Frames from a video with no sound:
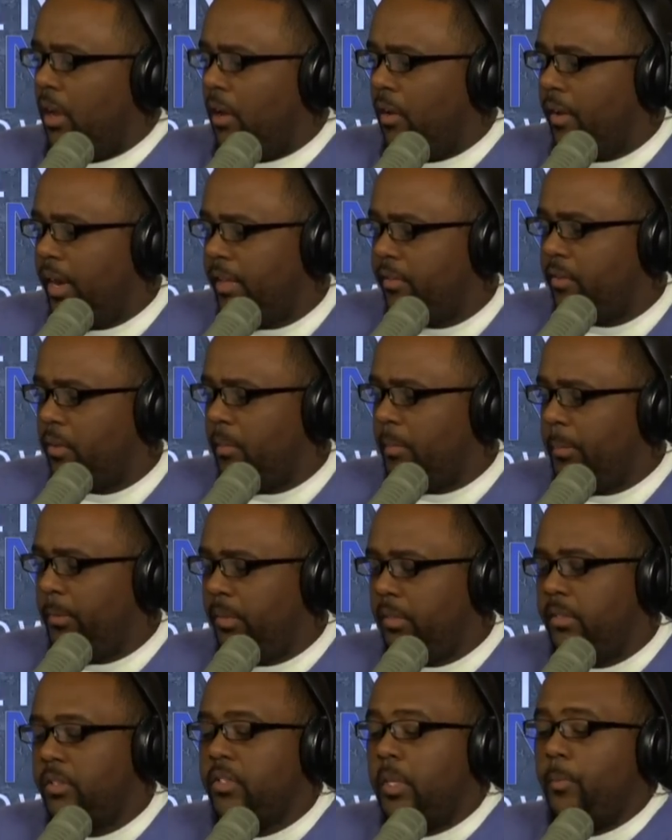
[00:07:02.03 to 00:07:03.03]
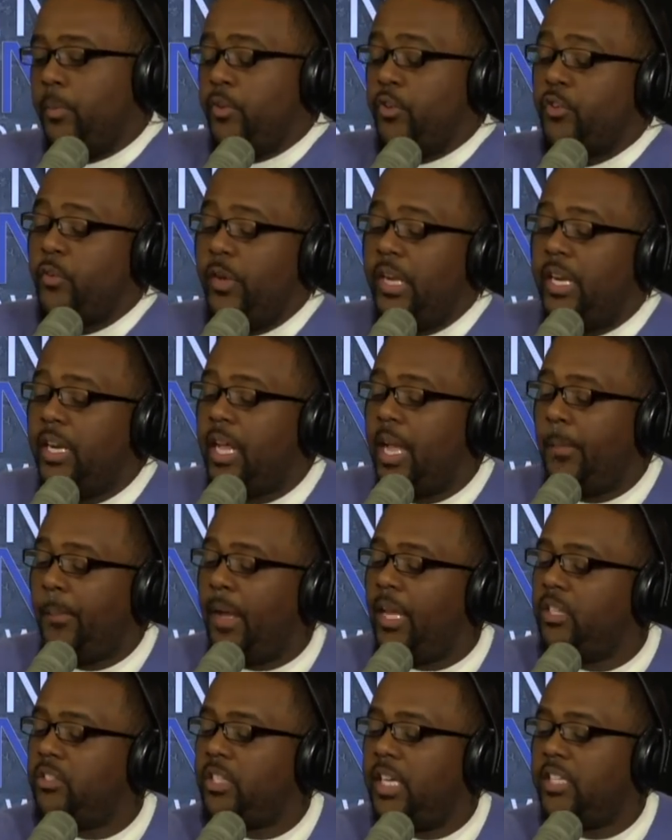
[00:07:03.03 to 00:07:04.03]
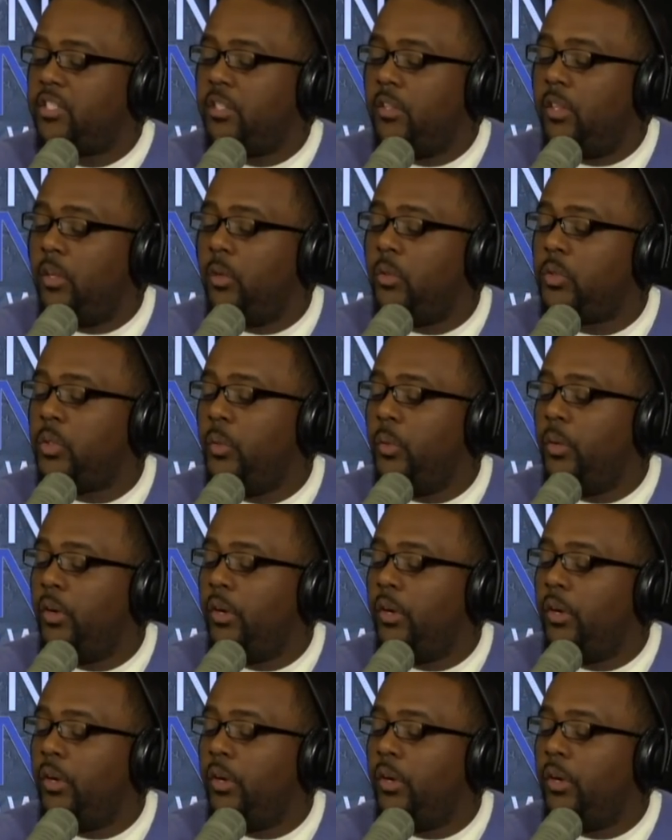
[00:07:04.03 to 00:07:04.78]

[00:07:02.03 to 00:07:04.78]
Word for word: All right, so I'm pulling this up on your screen, and I apologize to those who